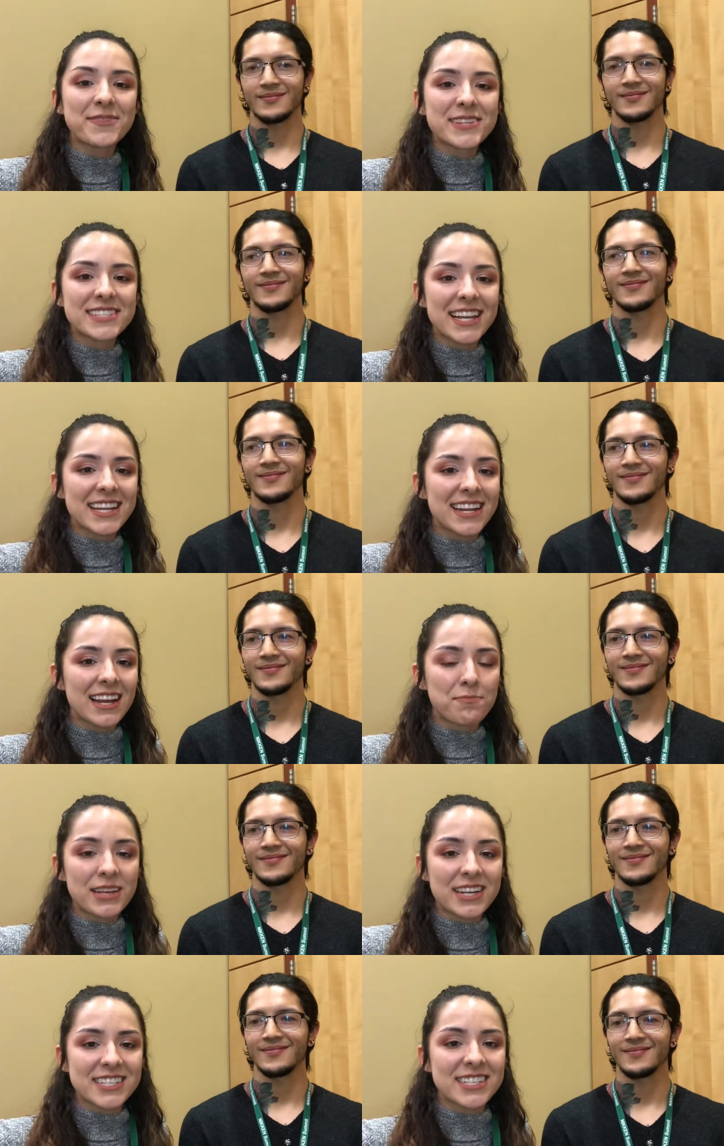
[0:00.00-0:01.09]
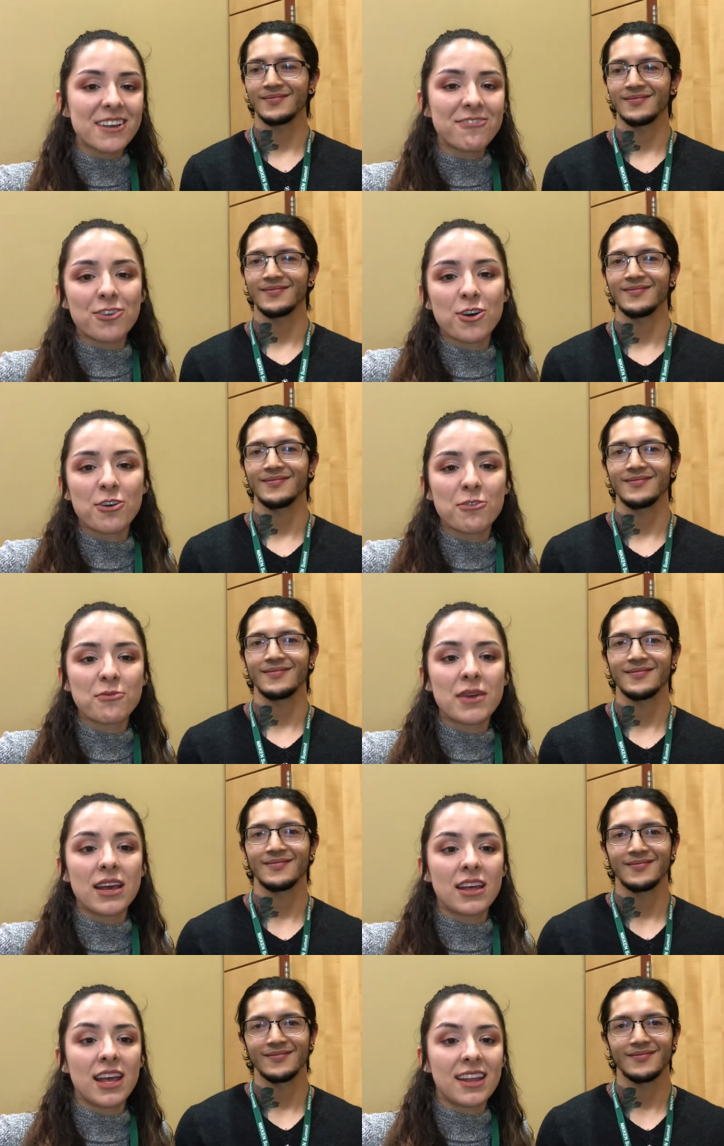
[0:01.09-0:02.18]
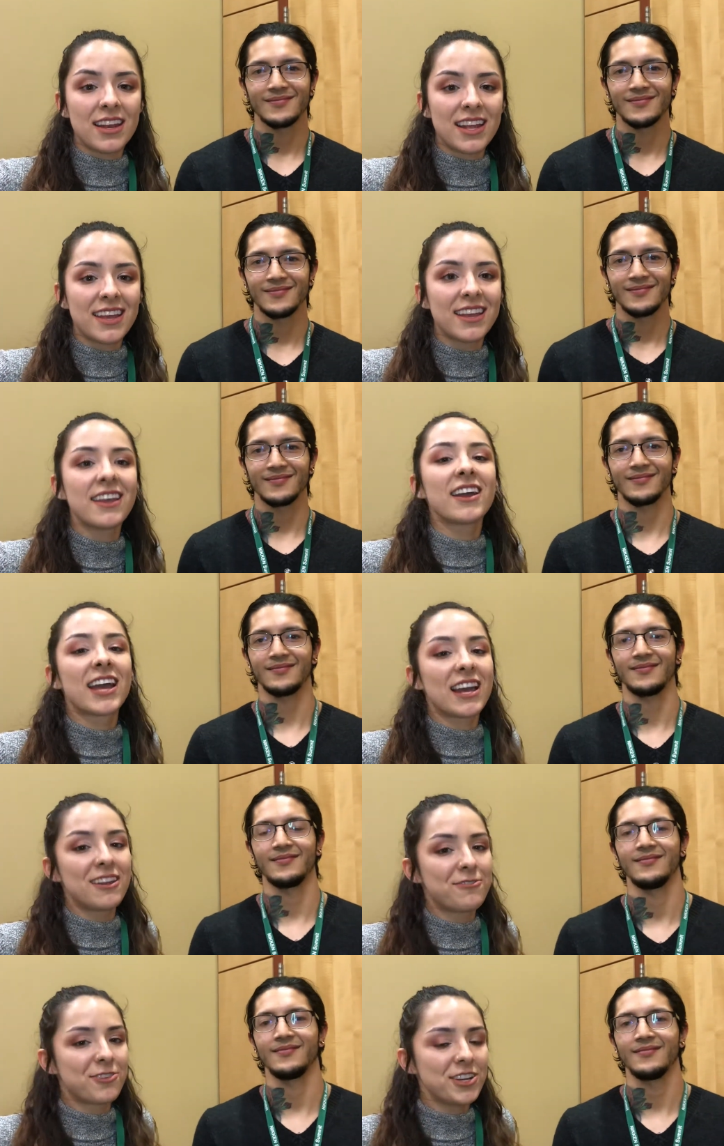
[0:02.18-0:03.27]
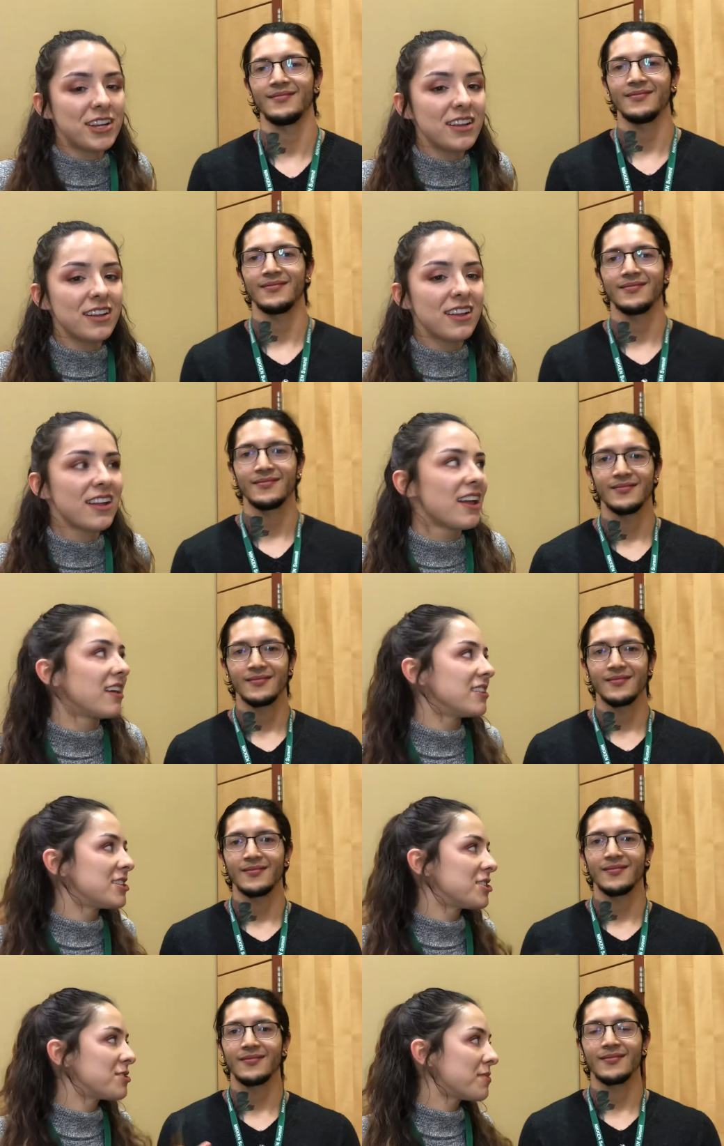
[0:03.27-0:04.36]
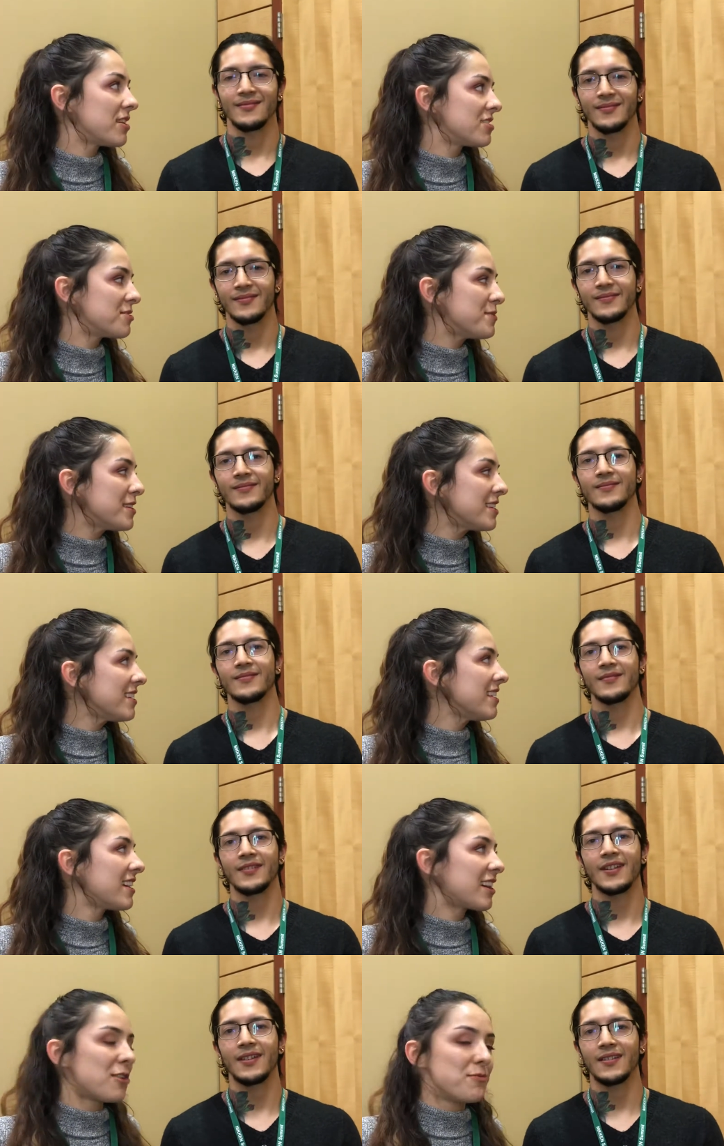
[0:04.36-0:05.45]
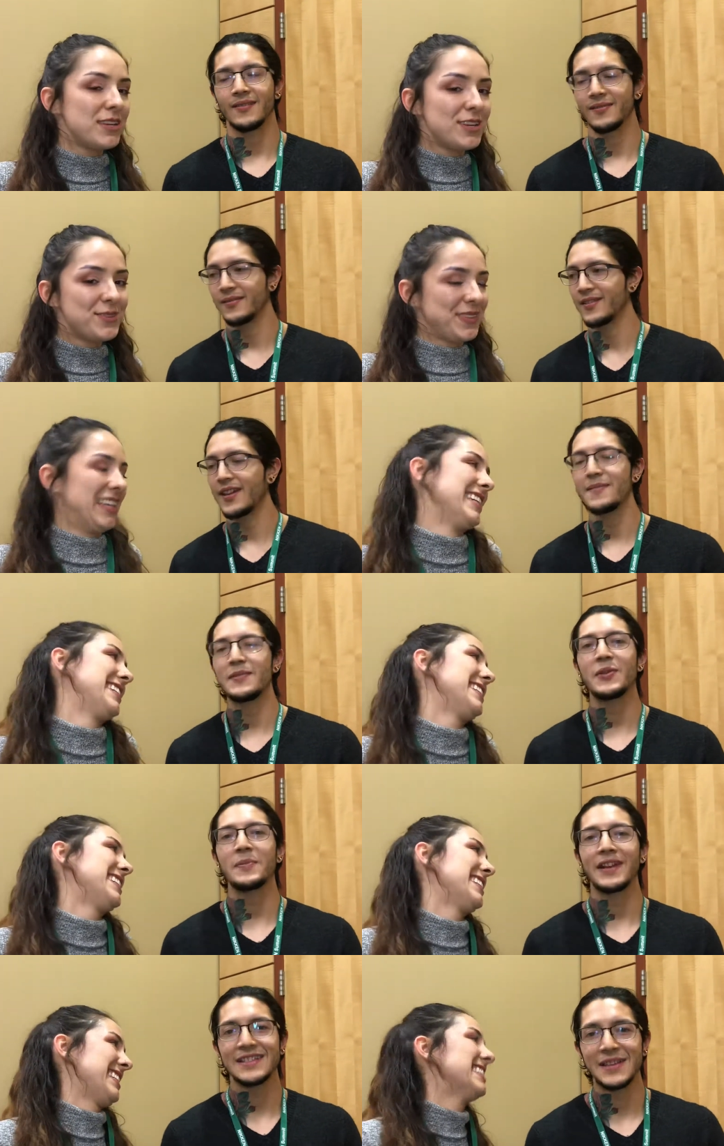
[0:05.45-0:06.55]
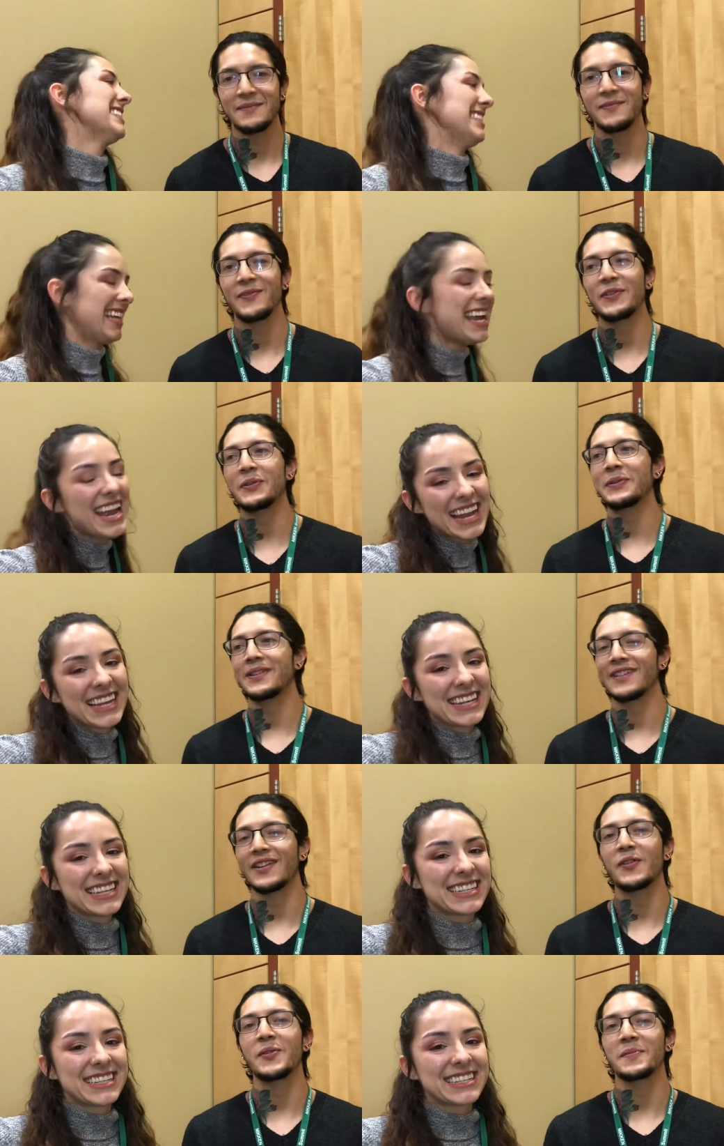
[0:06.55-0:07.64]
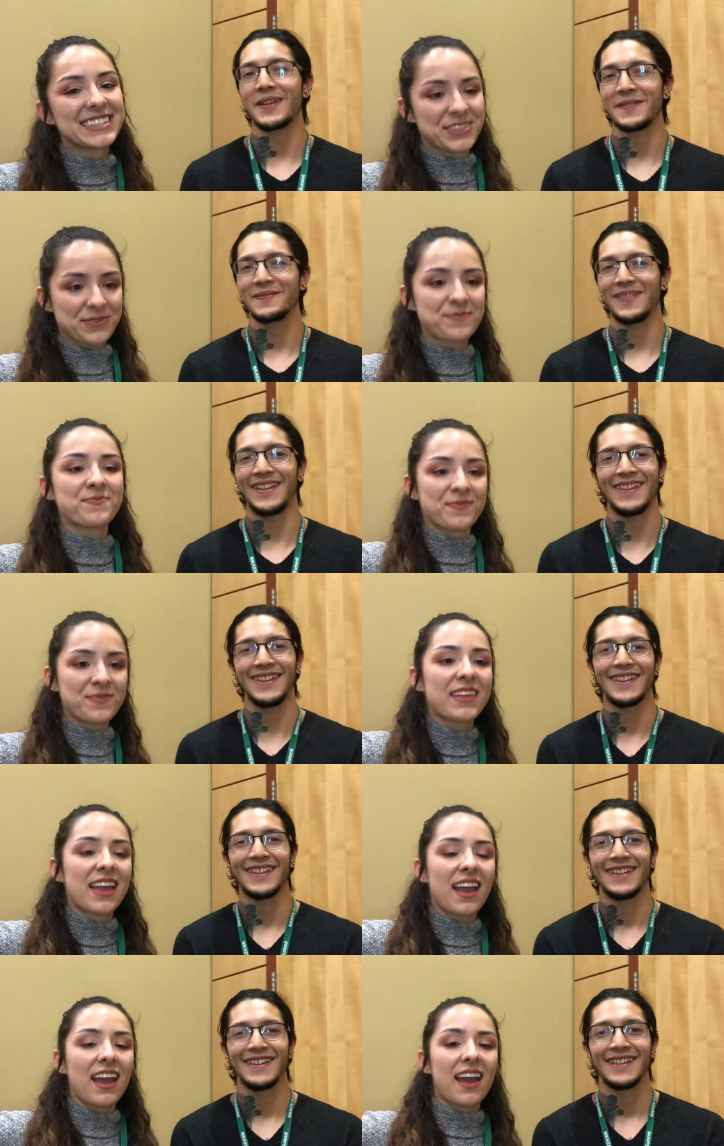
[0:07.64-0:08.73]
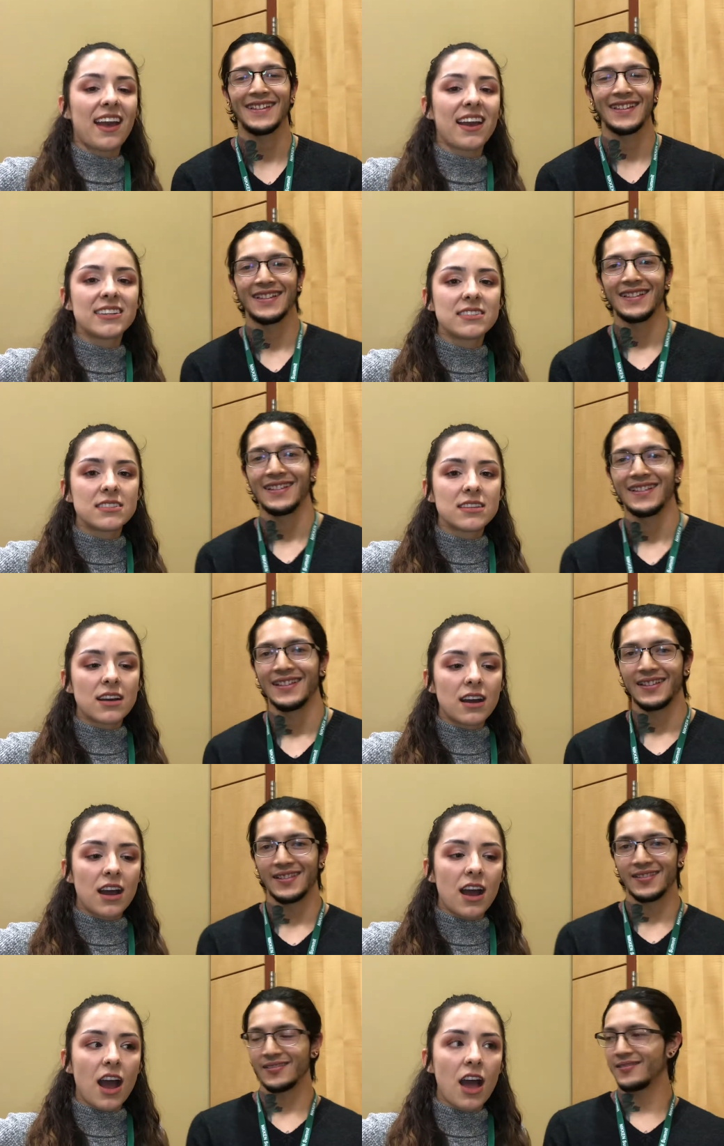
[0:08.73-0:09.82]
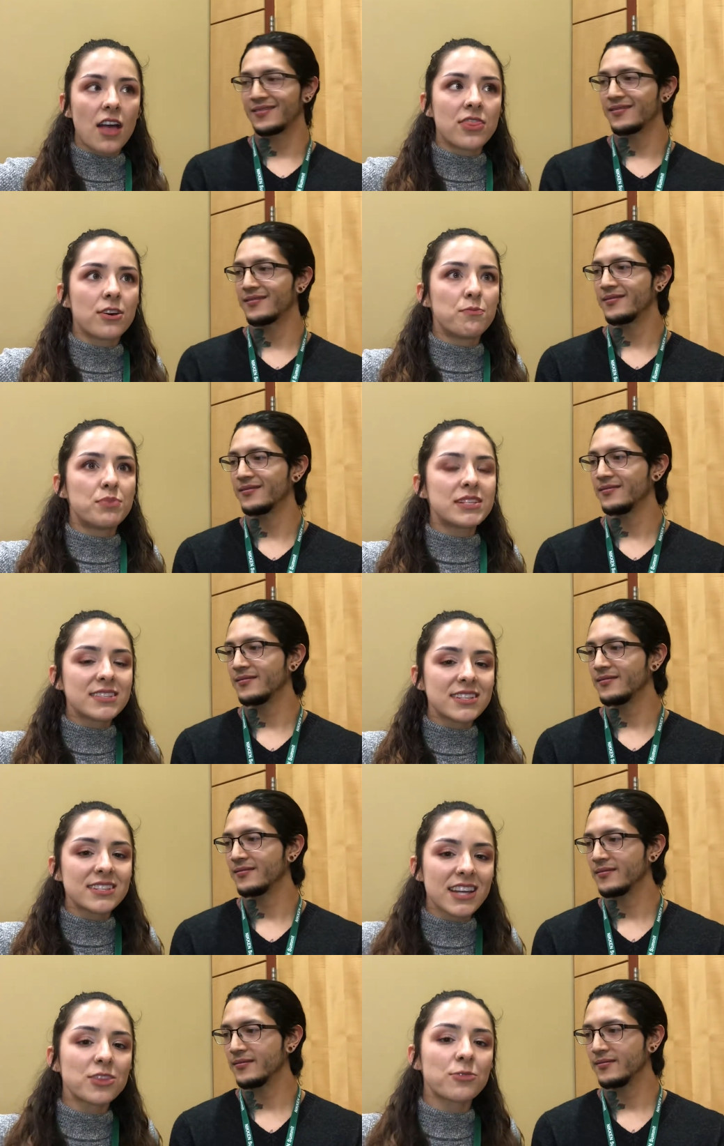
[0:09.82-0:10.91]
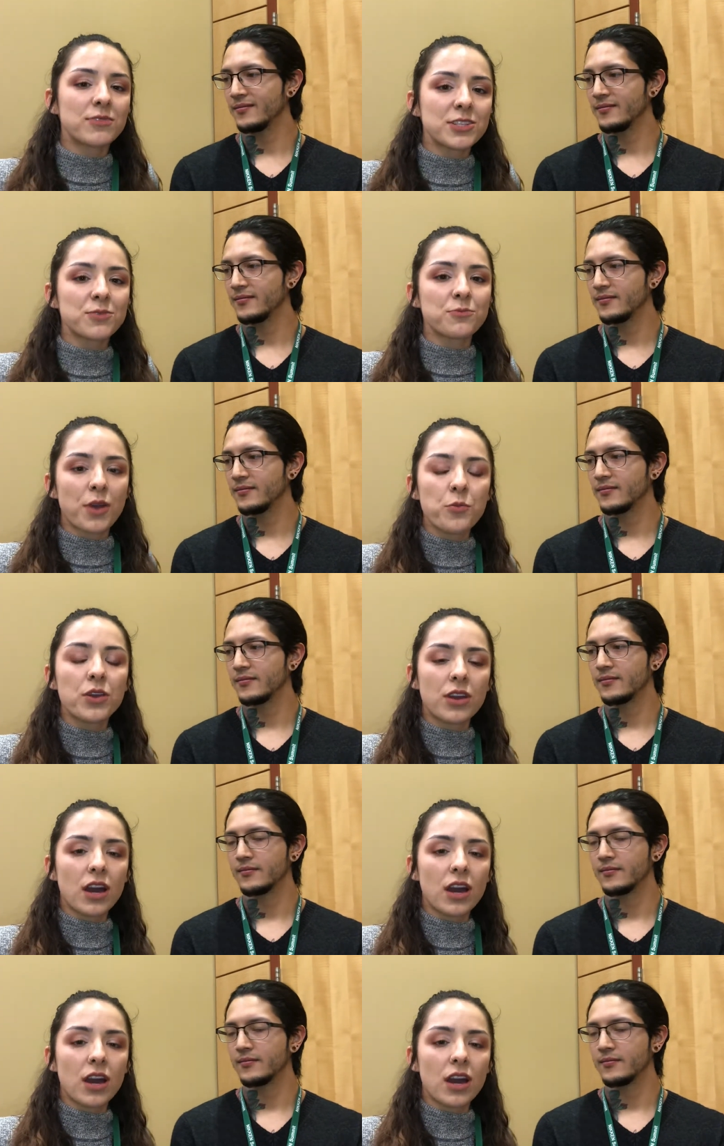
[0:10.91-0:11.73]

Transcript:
Speaker 1: name is Daniella Peraza from LA, California, and this is my husband, Camilo.
Speaker 2: Camilo Peraza from Colombia.
Speaker 1: And the business side, the reason why we